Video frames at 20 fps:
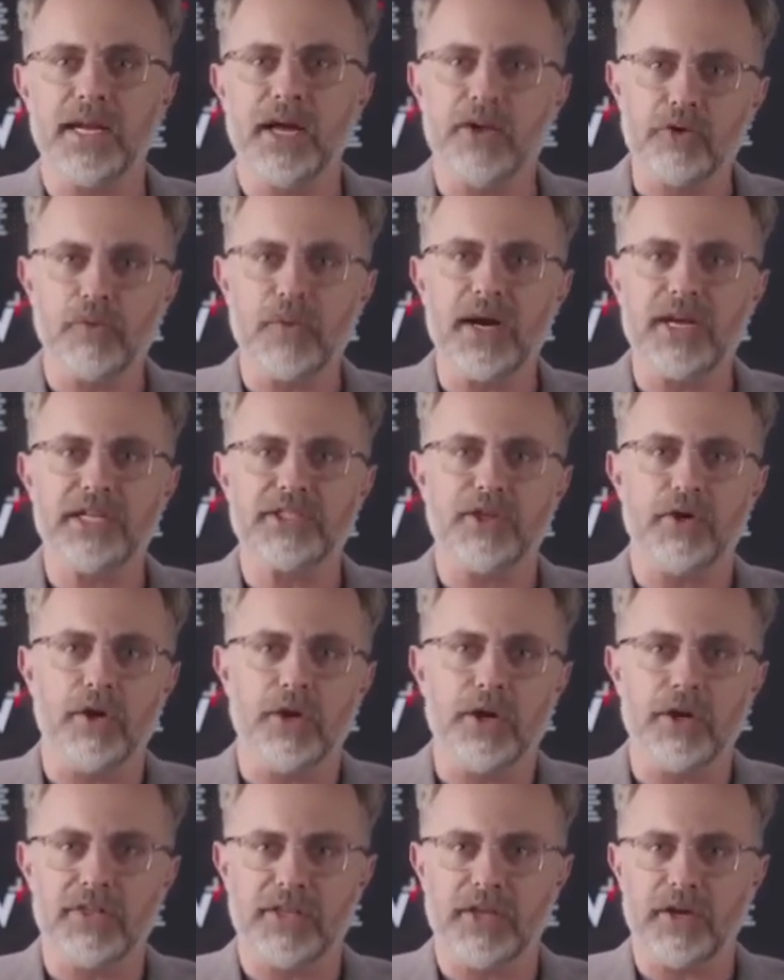Otherwise,
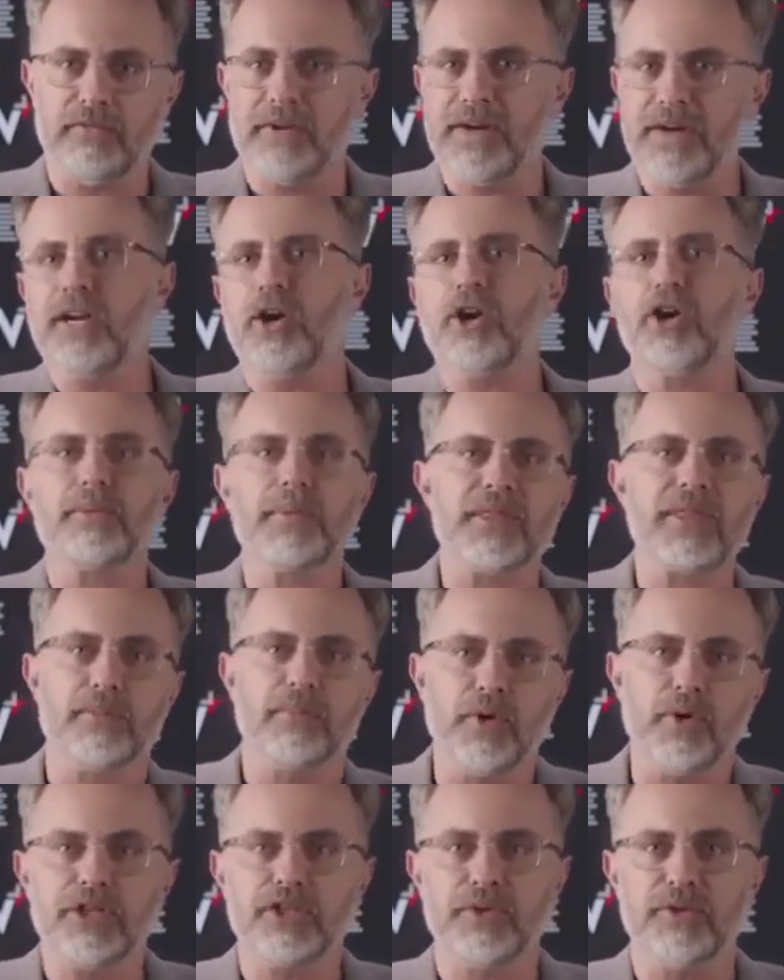the very argument that
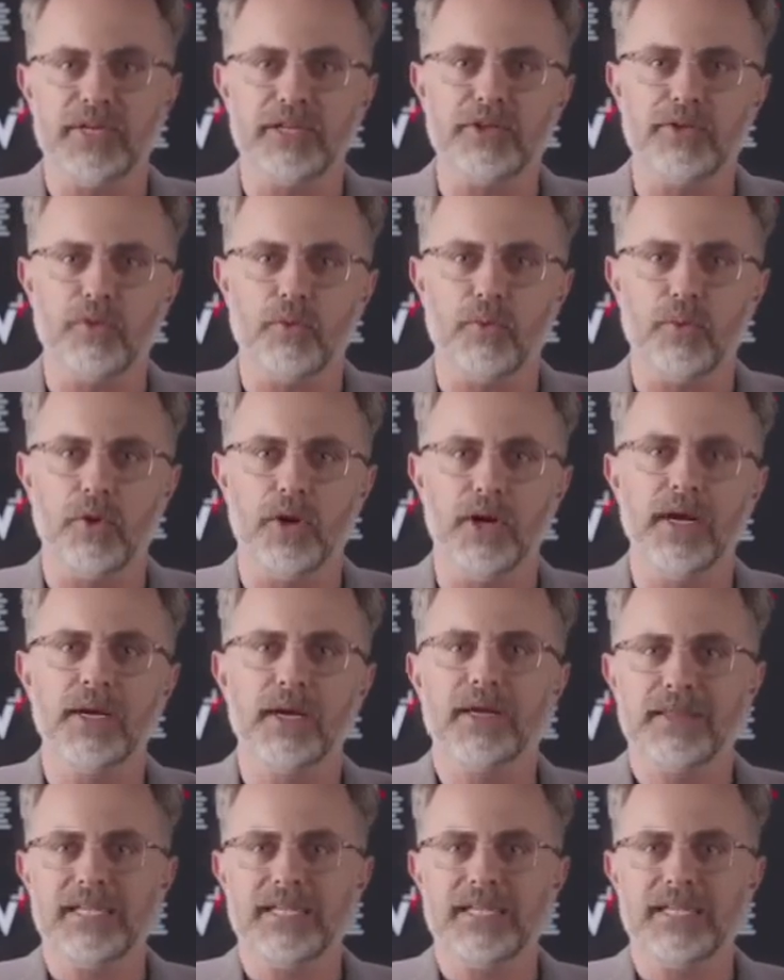brought you into the war,